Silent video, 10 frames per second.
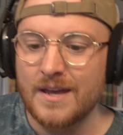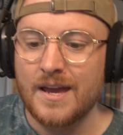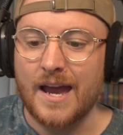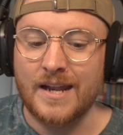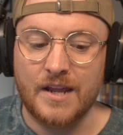
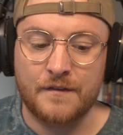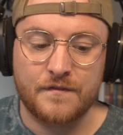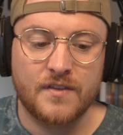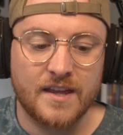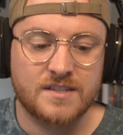And if
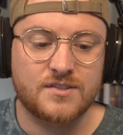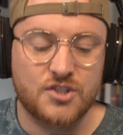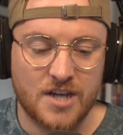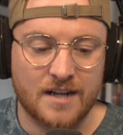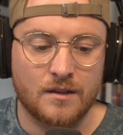this
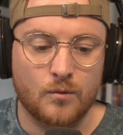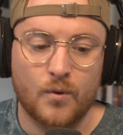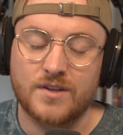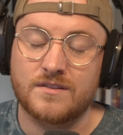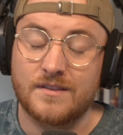channel,
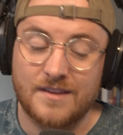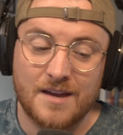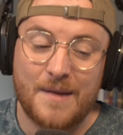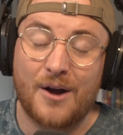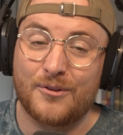which the
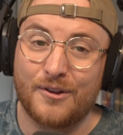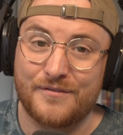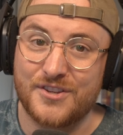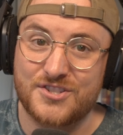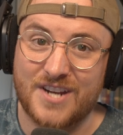amount of love
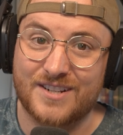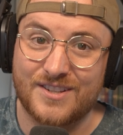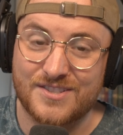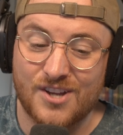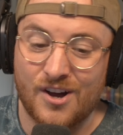this channel
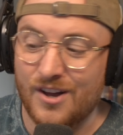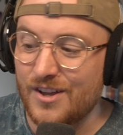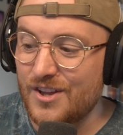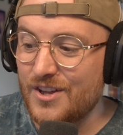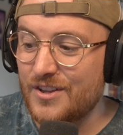has got
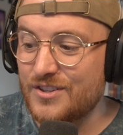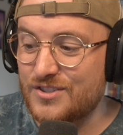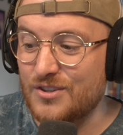so